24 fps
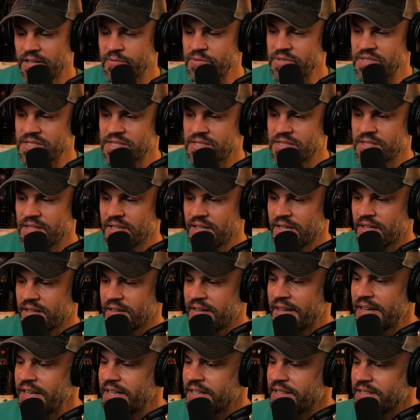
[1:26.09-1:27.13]
was
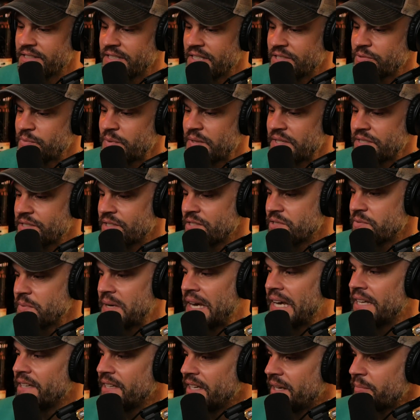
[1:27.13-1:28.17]
getting in touch with us because
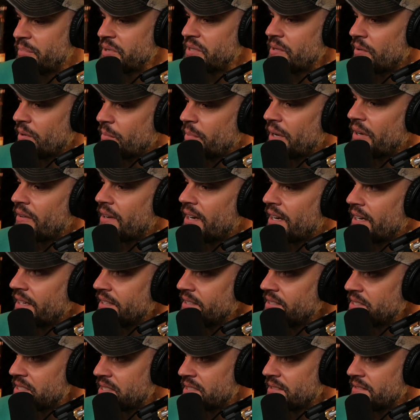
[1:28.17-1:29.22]
we had the episode about
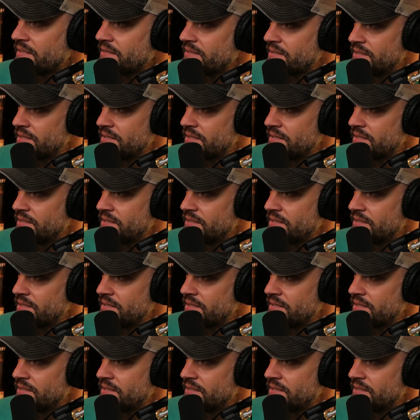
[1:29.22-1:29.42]
ice.